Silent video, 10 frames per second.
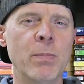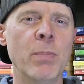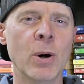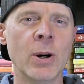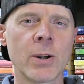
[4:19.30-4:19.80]

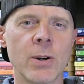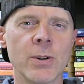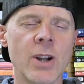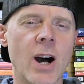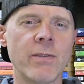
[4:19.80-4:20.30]
book
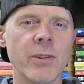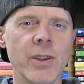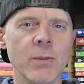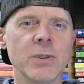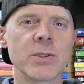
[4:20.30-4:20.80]
or novel
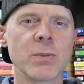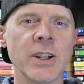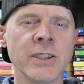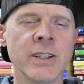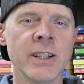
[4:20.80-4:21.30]
that was
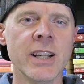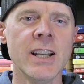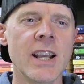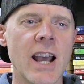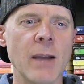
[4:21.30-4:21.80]
written.
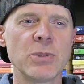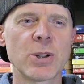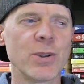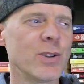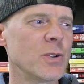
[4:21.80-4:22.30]
I'm
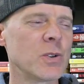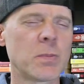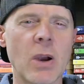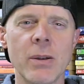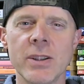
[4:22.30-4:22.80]
sure there's
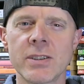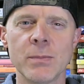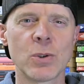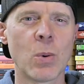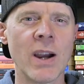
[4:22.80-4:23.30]
probably
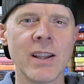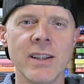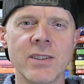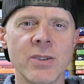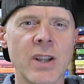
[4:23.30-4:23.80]
some
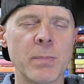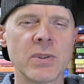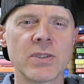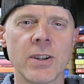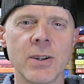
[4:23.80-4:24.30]
Twilight Zone
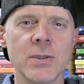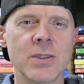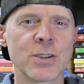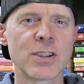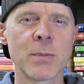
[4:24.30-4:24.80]

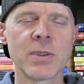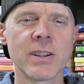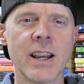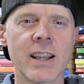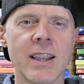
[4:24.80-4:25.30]
episodes or
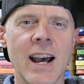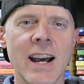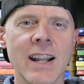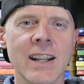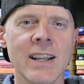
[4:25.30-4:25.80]
something like
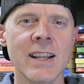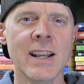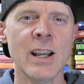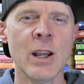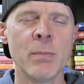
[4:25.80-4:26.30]
that,
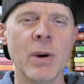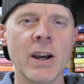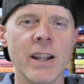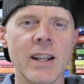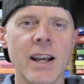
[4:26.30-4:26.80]

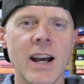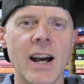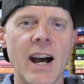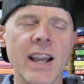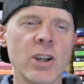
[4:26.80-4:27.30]
but
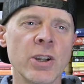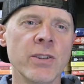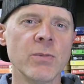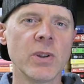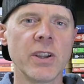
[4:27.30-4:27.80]
I
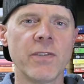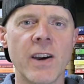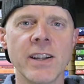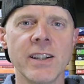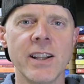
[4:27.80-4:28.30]
couldn't really
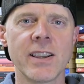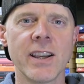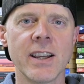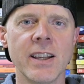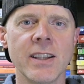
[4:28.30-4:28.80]
find
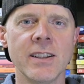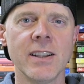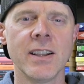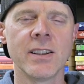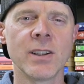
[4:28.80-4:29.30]
anything in,
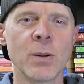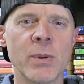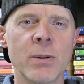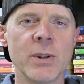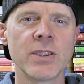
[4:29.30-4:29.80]
in the little
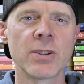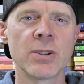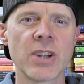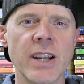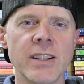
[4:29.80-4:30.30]
bit of
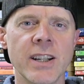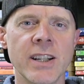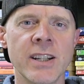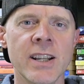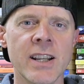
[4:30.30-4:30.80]
research I
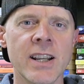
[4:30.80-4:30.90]
did.